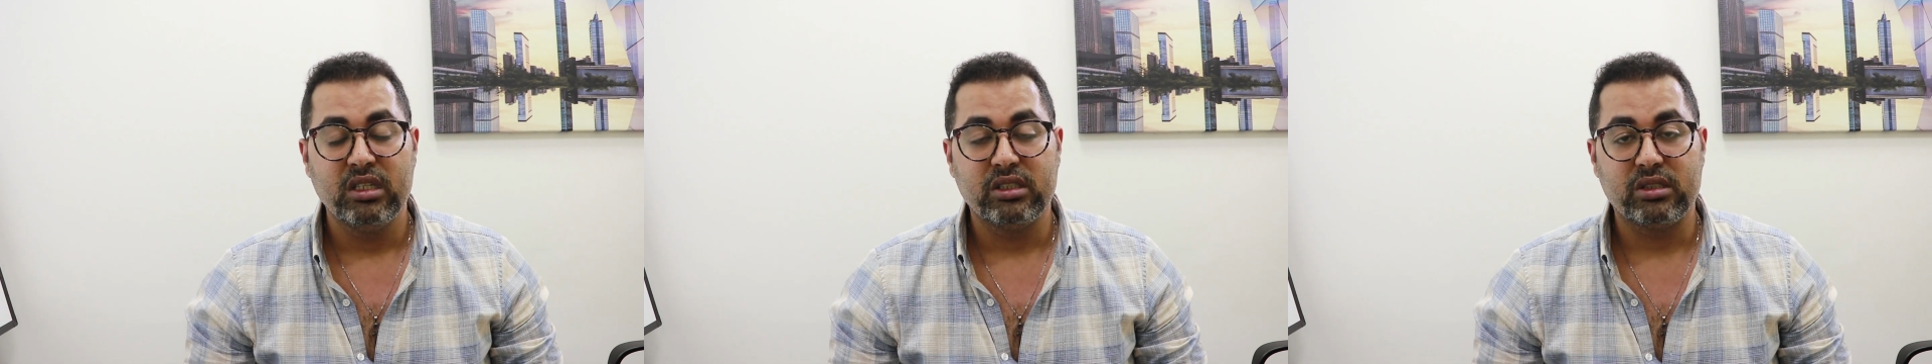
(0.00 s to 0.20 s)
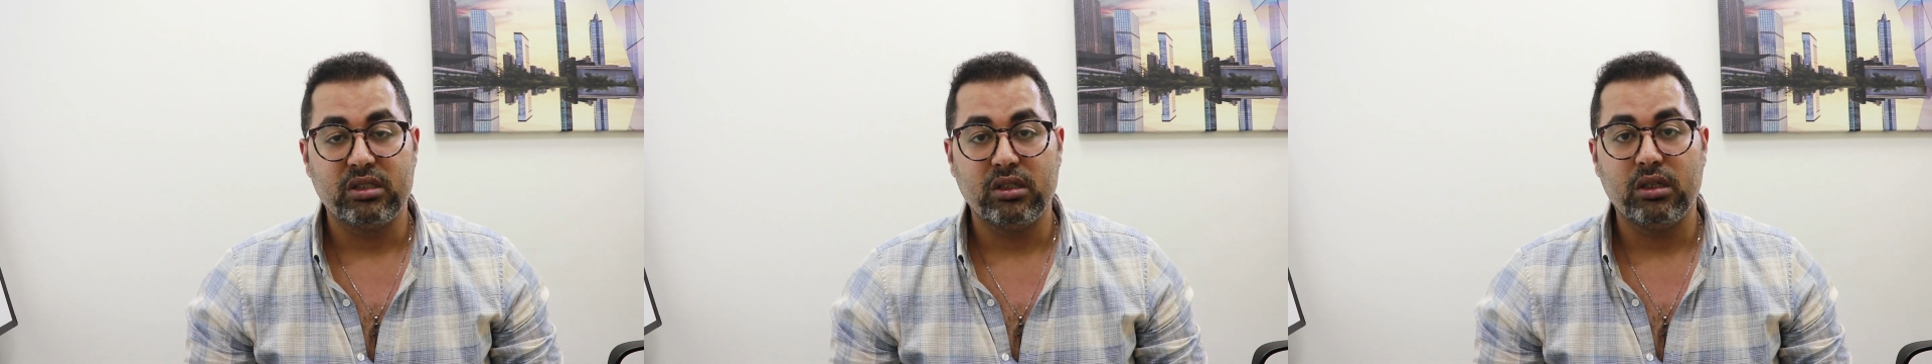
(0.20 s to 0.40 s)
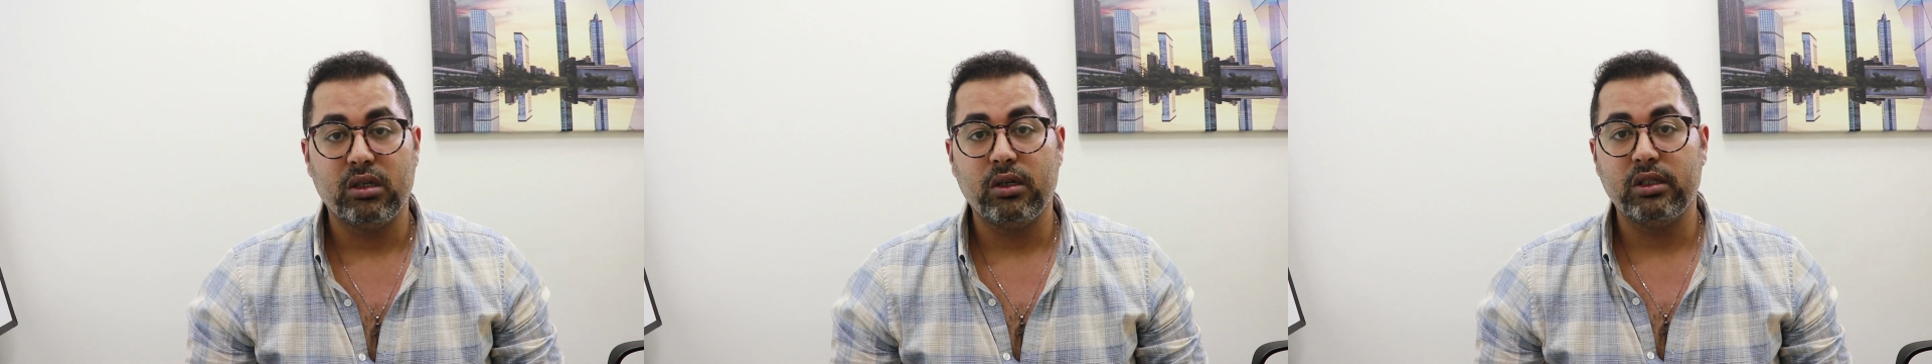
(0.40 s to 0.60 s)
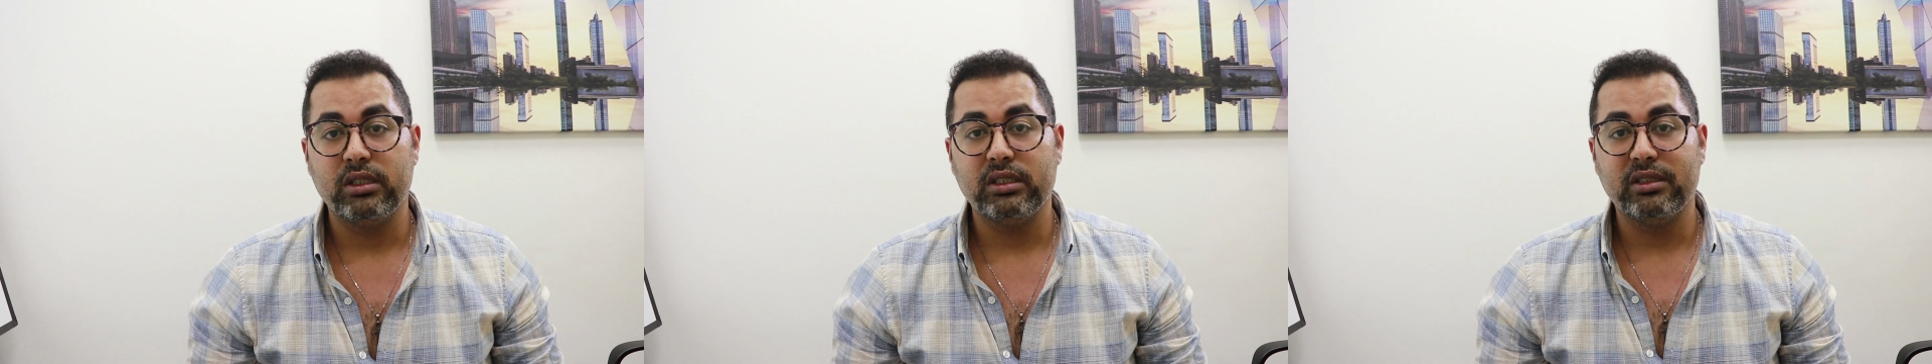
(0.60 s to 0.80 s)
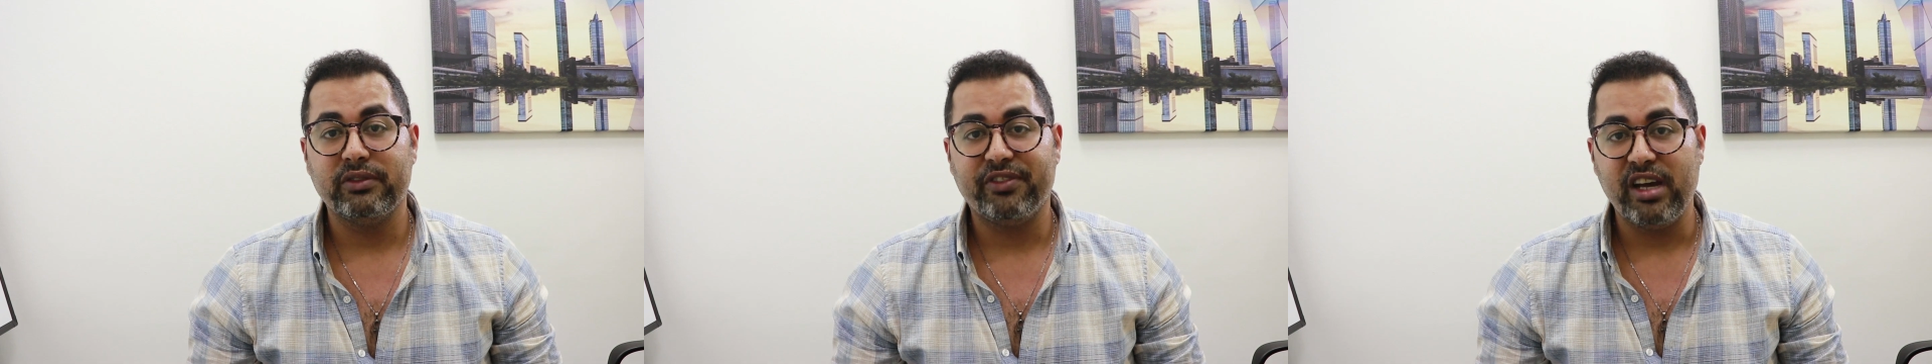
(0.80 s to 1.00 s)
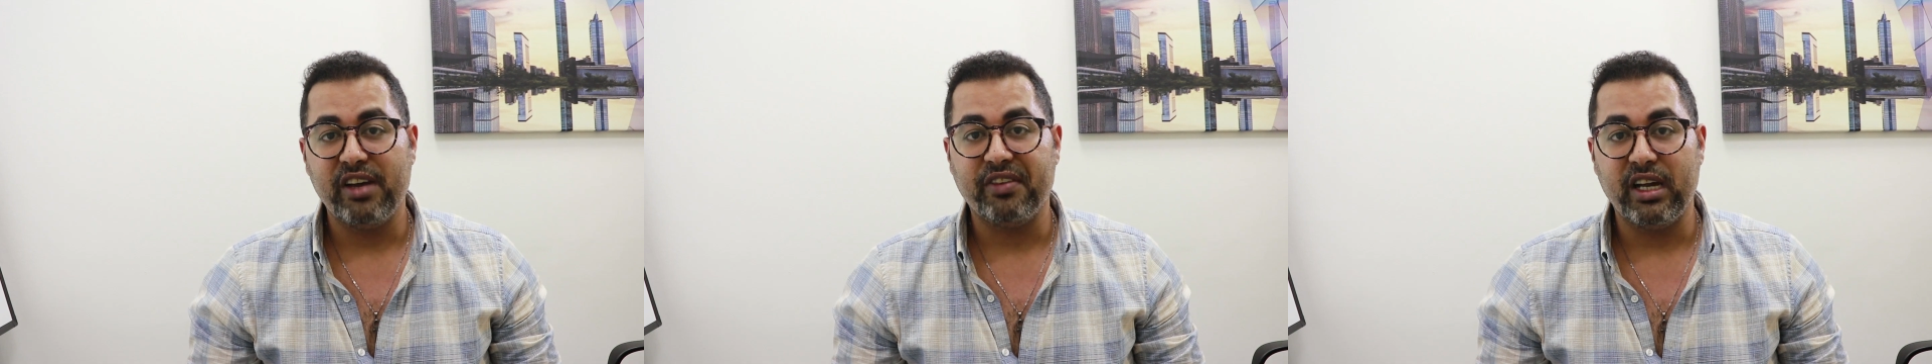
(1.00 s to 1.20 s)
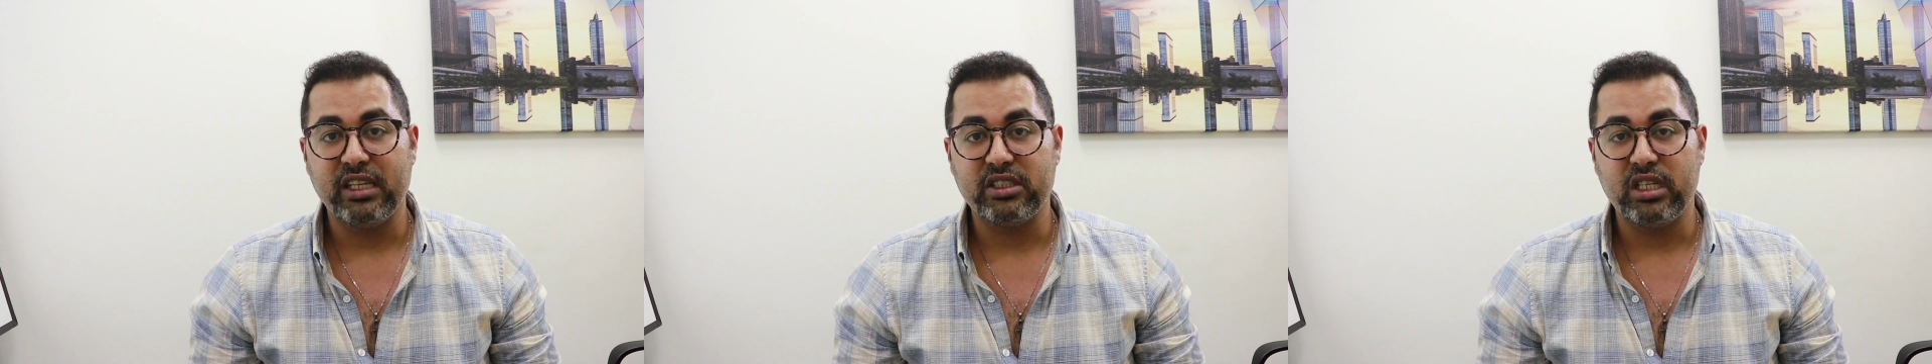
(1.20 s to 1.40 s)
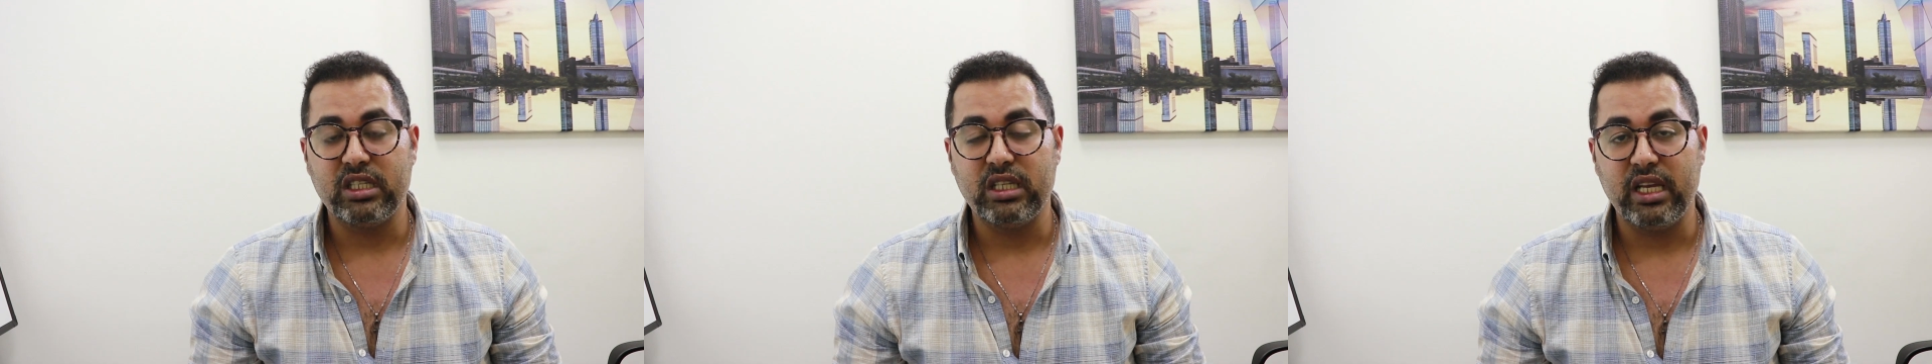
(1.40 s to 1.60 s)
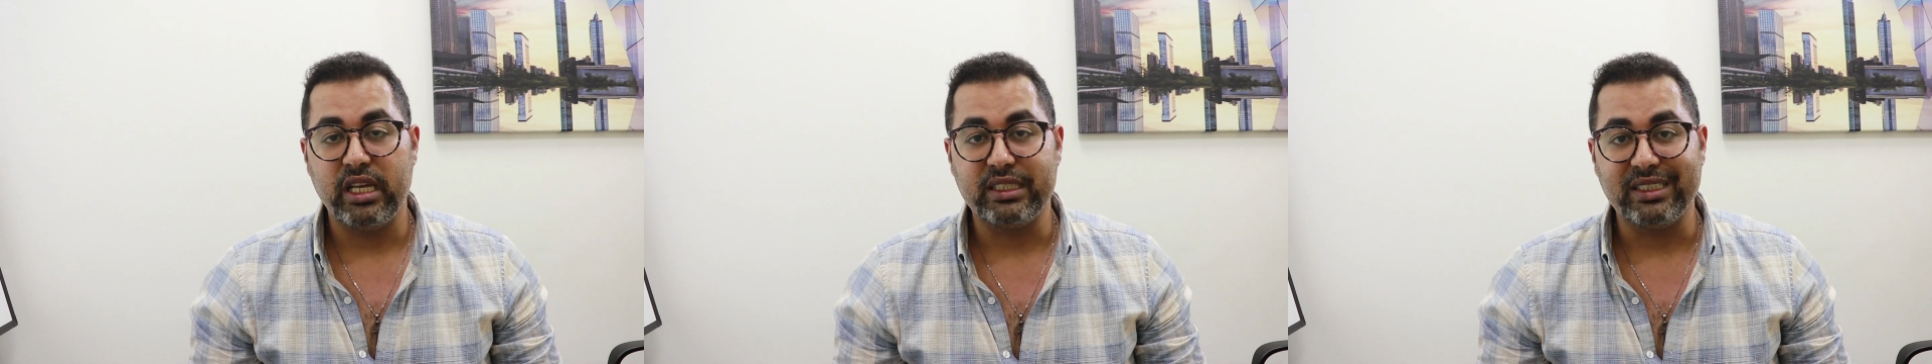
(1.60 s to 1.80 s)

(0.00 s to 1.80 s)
so 500